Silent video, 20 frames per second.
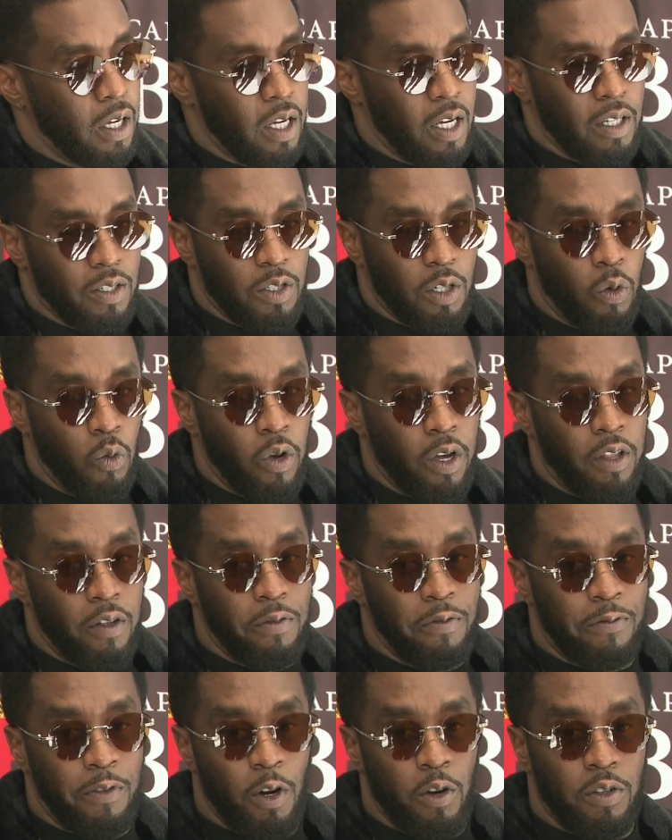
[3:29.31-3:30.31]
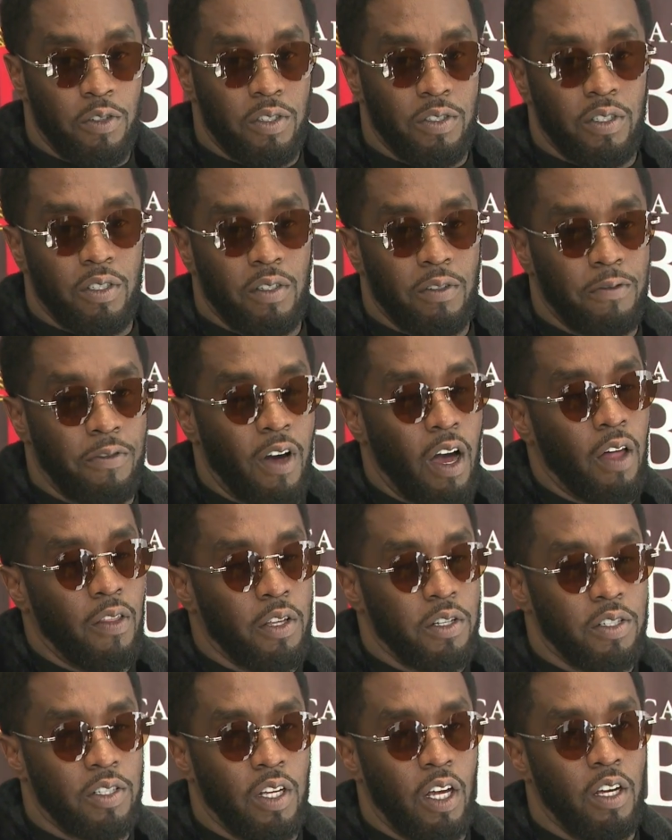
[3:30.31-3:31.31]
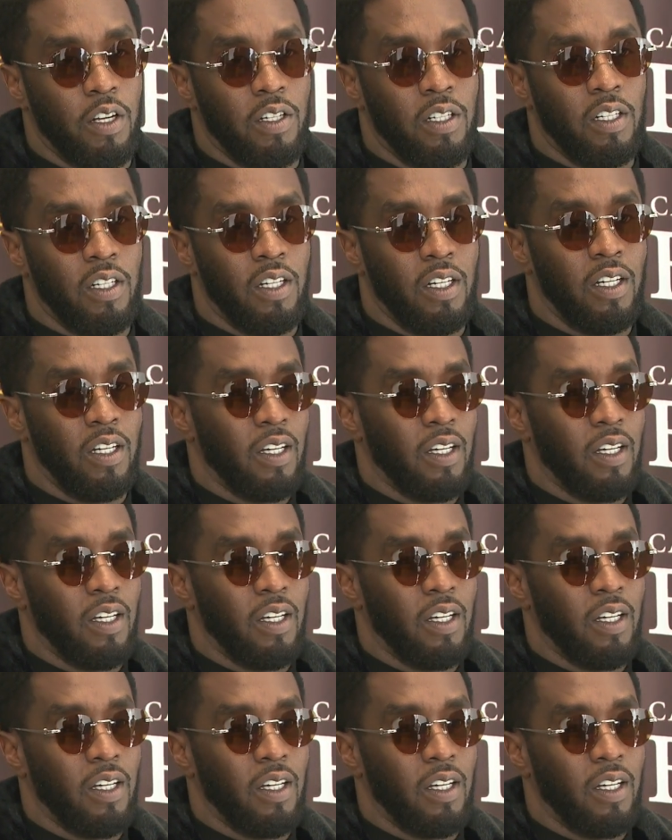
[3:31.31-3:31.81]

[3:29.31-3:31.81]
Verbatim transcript: And so we're the first father son